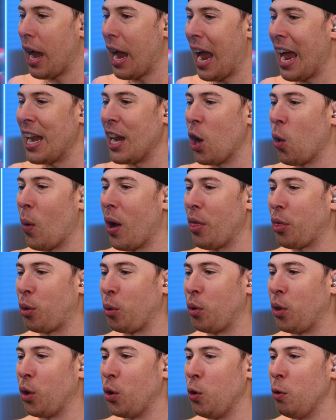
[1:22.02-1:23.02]
And it went
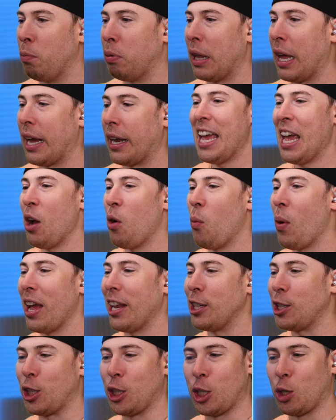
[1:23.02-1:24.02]
through the Oobleck. It
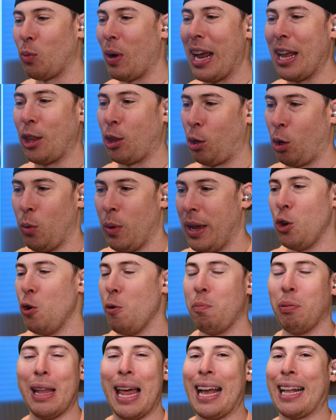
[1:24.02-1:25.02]
went straight through it.
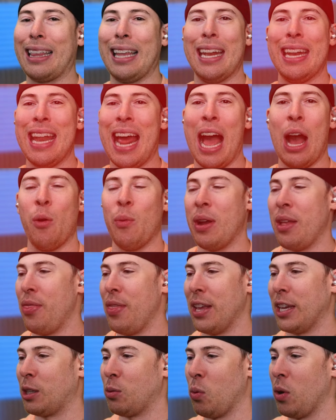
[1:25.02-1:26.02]
Oobleck did not win
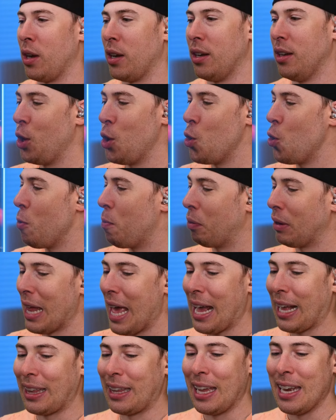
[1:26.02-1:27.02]
this one. The
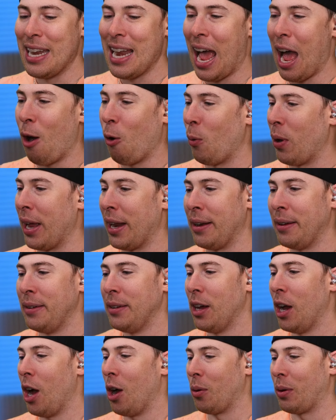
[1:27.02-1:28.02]
Oobleck did not win.
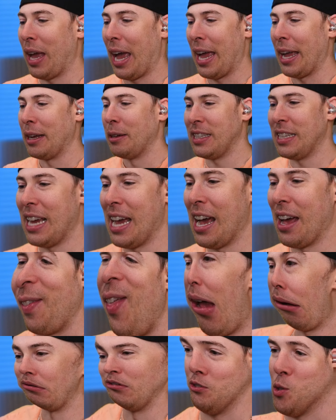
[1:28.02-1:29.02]
Okay. Yeah,
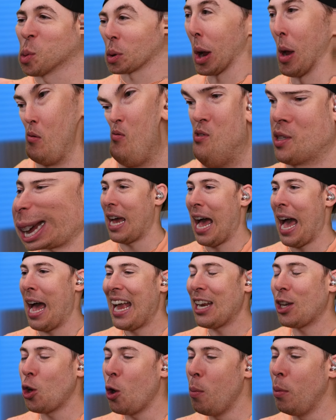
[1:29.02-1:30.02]
that was gross.
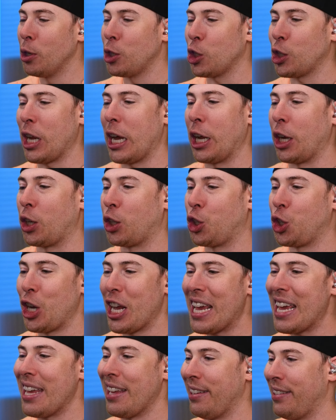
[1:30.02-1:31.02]
It almost looks like
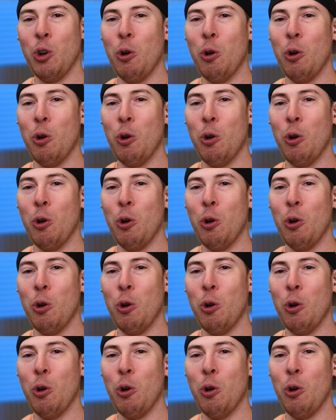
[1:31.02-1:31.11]
cheese.